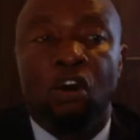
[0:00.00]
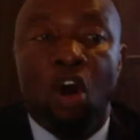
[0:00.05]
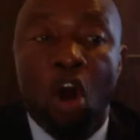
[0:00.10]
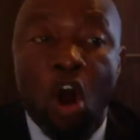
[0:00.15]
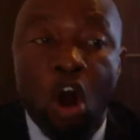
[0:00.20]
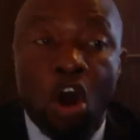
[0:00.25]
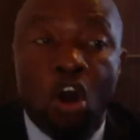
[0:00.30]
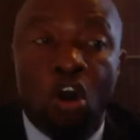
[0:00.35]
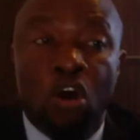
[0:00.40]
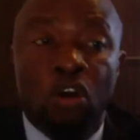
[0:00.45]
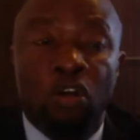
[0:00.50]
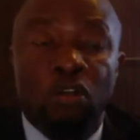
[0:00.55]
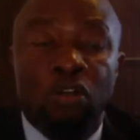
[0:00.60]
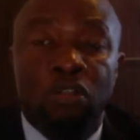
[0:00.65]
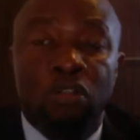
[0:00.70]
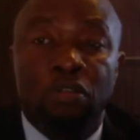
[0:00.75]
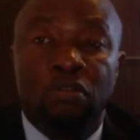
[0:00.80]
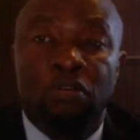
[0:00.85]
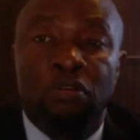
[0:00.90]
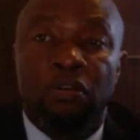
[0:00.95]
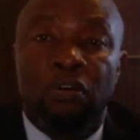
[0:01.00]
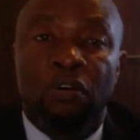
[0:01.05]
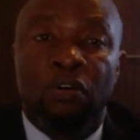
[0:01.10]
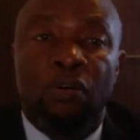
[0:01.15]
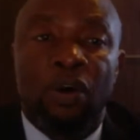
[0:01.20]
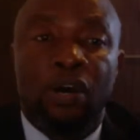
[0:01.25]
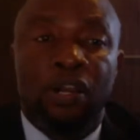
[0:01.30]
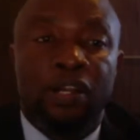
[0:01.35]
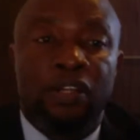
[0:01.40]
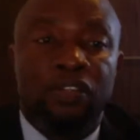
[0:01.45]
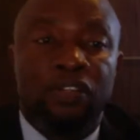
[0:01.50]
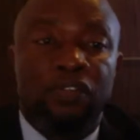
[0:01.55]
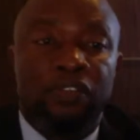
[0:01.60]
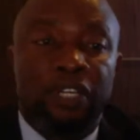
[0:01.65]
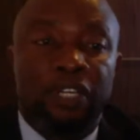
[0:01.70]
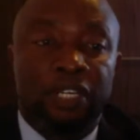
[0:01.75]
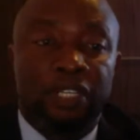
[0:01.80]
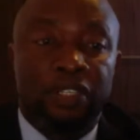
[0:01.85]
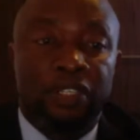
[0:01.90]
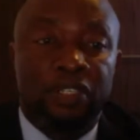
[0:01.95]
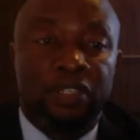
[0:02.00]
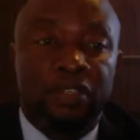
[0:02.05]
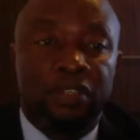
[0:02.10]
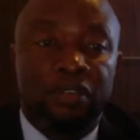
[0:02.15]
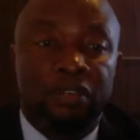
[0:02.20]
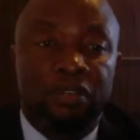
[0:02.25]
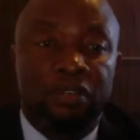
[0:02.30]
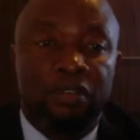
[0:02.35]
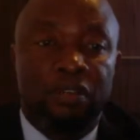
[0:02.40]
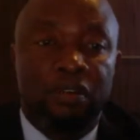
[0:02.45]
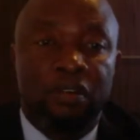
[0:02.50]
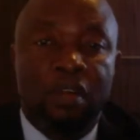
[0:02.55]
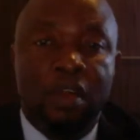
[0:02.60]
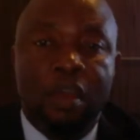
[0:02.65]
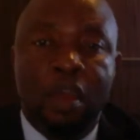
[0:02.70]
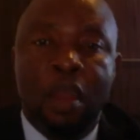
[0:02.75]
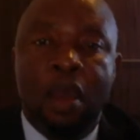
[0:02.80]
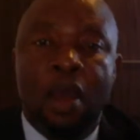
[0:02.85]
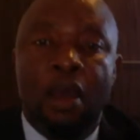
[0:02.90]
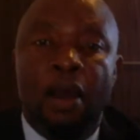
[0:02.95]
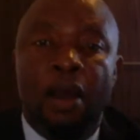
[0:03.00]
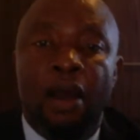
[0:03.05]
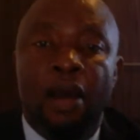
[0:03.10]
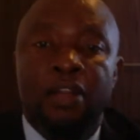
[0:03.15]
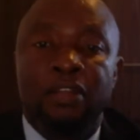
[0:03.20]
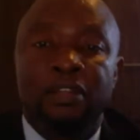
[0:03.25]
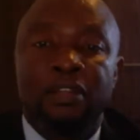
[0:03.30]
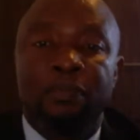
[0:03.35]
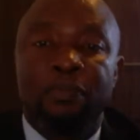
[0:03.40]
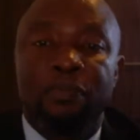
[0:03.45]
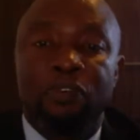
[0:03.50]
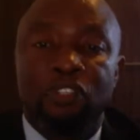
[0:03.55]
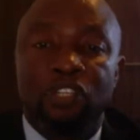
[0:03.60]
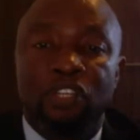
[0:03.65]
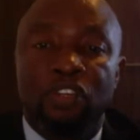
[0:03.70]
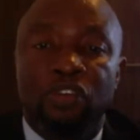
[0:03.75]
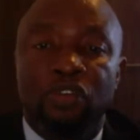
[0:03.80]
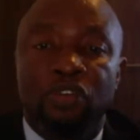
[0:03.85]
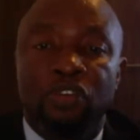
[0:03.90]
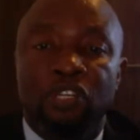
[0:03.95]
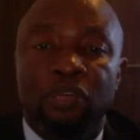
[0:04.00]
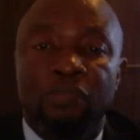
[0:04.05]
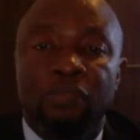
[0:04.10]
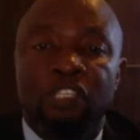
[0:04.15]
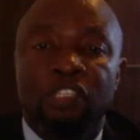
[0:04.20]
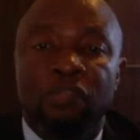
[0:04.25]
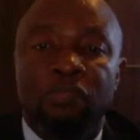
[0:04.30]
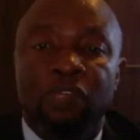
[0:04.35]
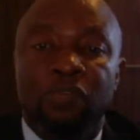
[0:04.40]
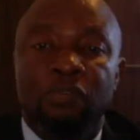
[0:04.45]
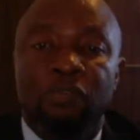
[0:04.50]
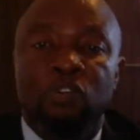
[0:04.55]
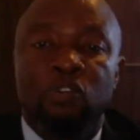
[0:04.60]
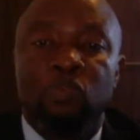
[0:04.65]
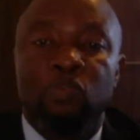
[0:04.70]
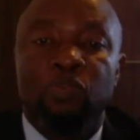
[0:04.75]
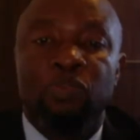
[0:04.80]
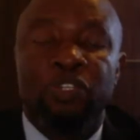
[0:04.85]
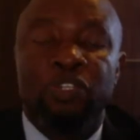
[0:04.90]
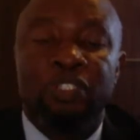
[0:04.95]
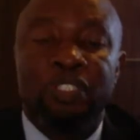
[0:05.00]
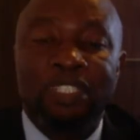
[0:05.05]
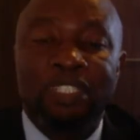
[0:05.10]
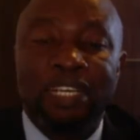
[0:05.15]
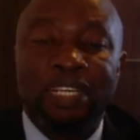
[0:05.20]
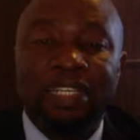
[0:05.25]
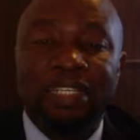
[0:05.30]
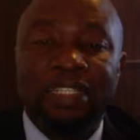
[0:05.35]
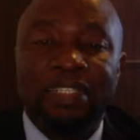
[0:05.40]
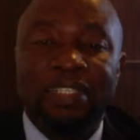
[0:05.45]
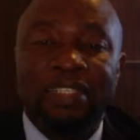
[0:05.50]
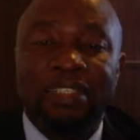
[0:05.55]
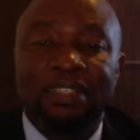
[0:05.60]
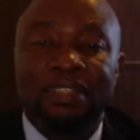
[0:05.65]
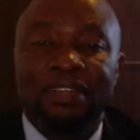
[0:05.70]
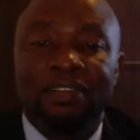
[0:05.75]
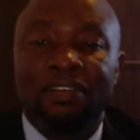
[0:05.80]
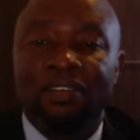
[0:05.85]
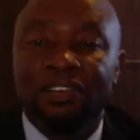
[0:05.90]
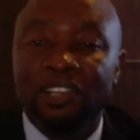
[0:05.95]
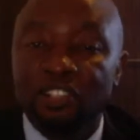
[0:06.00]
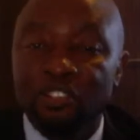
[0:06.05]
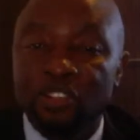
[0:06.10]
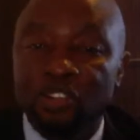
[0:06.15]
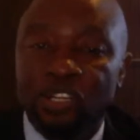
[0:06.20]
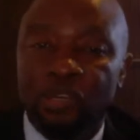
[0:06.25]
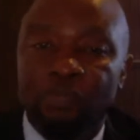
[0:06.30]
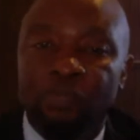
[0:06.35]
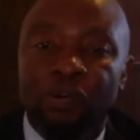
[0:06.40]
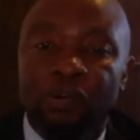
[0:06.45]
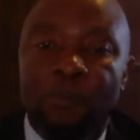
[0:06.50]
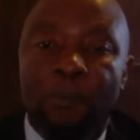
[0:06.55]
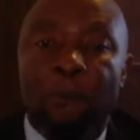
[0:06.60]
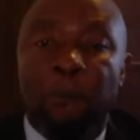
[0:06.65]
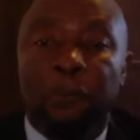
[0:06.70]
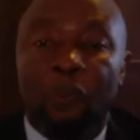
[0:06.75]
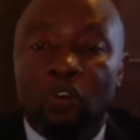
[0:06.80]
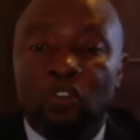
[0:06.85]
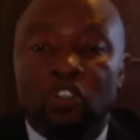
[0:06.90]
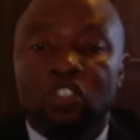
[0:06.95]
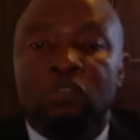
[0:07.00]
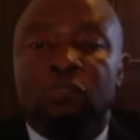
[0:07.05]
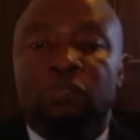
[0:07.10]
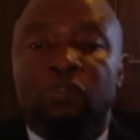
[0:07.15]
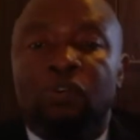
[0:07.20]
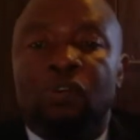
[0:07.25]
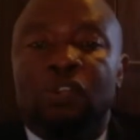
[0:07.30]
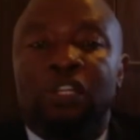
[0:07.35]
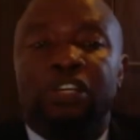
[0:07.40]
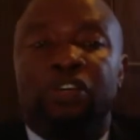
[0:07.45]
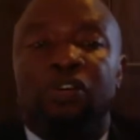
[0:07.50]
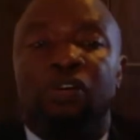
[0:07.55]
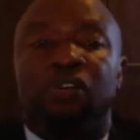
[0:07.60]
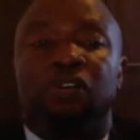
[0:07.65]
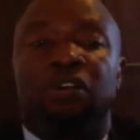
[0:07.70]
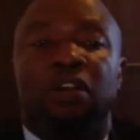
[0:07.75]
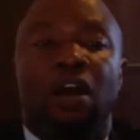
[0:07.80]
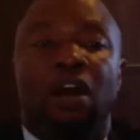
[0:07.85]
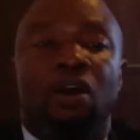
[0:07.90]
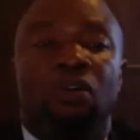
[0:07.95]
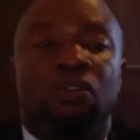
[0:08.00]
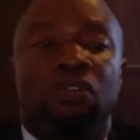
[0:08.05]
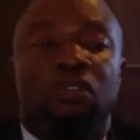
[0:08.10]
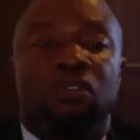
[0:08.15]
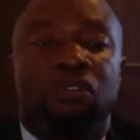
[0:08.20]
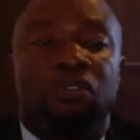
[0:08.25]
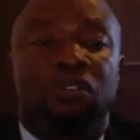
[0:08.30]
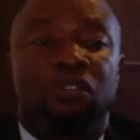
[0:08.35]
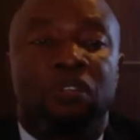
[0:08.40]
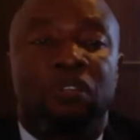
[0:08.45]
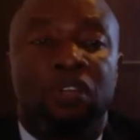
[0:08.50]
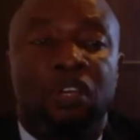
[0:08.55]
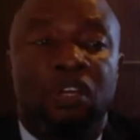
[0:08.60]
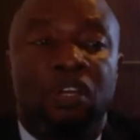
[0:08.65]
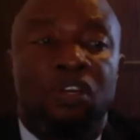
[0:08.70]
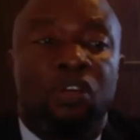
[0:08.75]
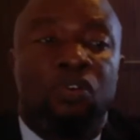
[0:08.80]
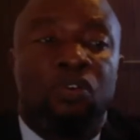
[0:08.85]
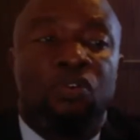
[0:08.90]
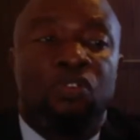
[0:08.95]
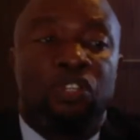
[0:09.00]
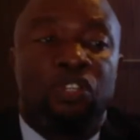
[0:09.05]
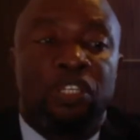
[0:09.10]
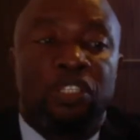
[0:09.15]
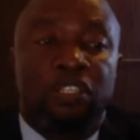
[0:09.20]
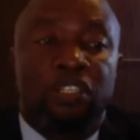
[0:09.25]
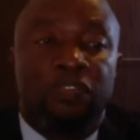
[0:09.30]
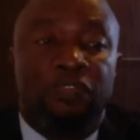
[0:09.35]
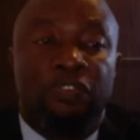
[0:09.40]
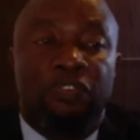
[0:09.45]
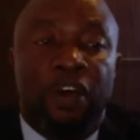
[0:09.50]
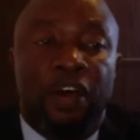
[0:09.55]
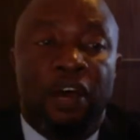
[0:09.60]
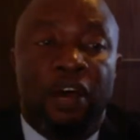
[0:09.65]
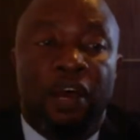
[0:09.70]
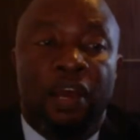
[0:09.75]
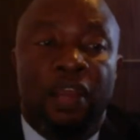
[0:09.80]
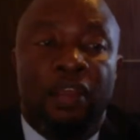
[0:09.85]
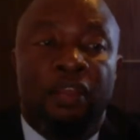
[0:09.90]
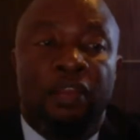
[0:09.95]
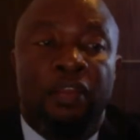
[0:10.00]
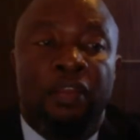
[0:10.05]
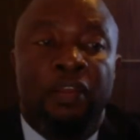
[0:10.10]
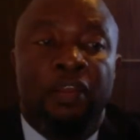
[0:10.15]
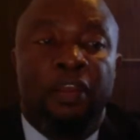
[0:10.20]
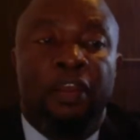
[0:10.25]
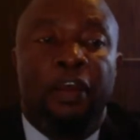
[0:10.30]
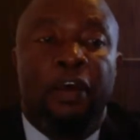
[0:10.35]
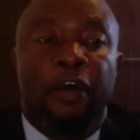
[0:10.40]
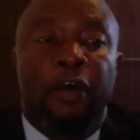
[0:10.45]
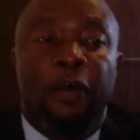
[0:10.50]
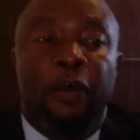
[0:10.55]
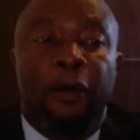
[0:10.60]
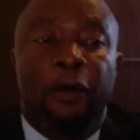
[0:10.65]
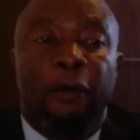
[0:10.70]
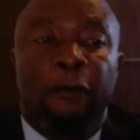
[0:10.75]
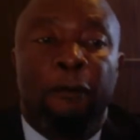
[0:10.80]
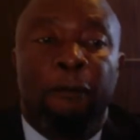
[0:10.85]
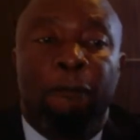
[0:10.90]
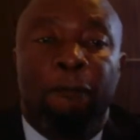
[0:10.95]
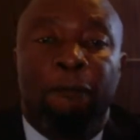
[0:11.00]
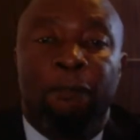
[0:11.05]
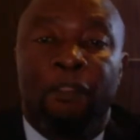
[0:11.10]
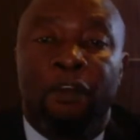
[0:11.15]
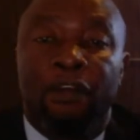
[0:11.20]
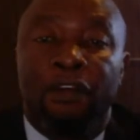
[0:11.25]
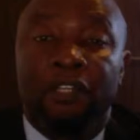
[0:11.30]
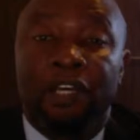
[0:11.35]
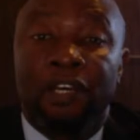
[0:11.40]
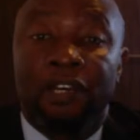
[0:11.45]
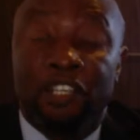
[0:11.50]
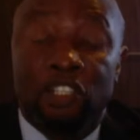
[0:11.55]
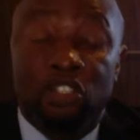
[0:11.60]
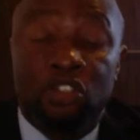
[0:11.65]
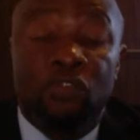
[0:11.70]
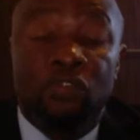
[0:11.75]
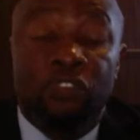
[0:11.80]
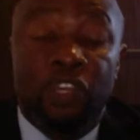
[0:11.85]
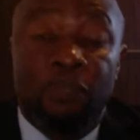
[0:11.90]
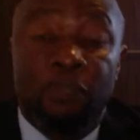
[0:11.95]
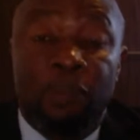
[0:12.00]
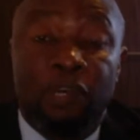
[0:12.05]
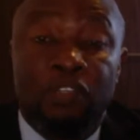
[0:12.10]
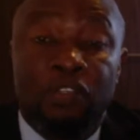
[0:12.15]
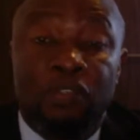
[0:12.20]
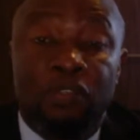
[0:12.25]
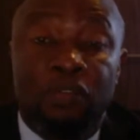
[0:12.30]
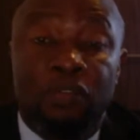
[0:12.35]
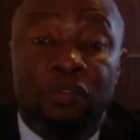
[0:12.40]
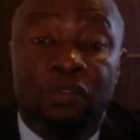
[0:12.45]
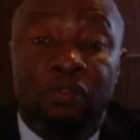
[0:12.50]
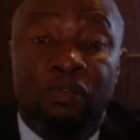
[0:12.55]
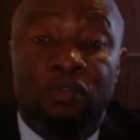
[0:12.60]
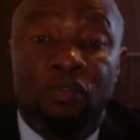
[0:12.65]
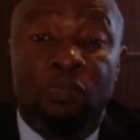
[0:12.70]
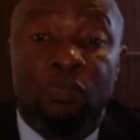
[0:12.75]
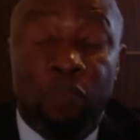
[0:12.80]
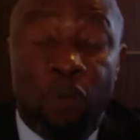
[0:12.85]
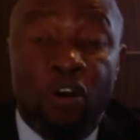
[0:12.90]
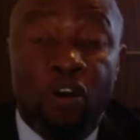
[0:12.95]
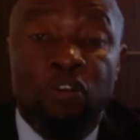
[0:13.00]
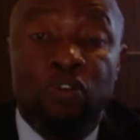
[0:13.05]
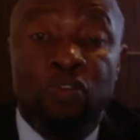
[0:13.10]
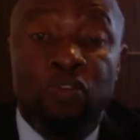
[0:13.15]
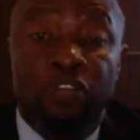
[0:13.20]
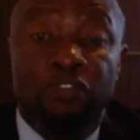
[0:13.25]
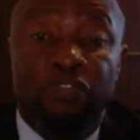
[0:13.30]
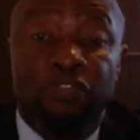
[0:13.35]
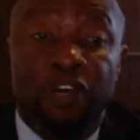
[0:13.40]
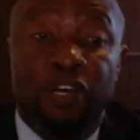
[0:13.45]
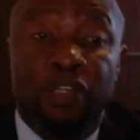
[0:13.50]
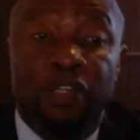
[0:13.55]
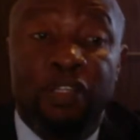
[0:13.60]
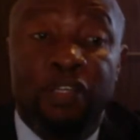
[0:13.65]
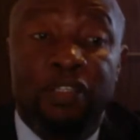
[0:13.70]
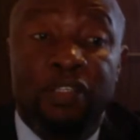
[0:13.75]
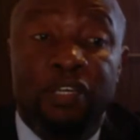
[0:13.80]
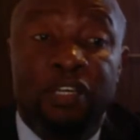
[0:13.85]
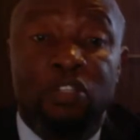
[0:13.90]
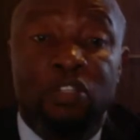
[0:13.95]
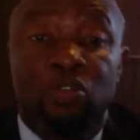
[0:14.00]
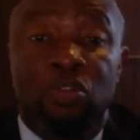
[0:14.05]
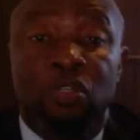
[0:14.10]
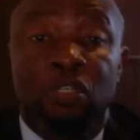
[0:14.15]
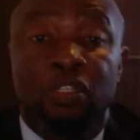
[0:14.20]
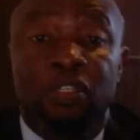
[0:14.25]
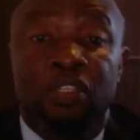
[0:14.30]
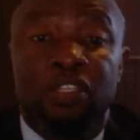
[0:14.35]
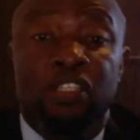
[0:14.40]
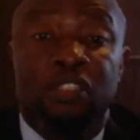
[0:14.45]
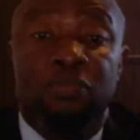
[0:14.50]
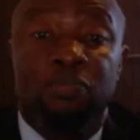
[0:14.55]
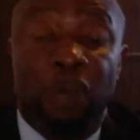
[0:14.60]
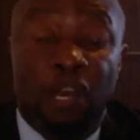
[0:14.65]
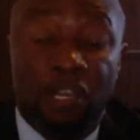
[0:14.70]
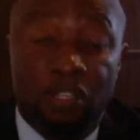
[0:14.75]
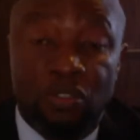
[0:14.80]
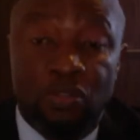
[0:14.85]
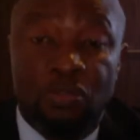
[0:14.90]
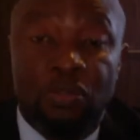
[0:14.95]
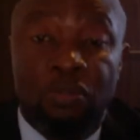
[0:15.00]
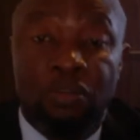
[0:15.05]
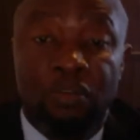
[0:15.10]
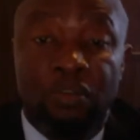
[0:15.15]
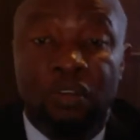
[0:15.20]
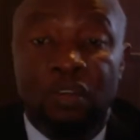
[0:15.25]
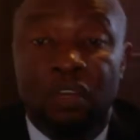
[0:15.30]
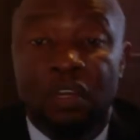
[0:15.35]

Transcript: or a warrant of arrest. And the prosecutor must be able to present reasonable, plausible legal grounds to justify the arrest of that person, to point to the fact that actually this person,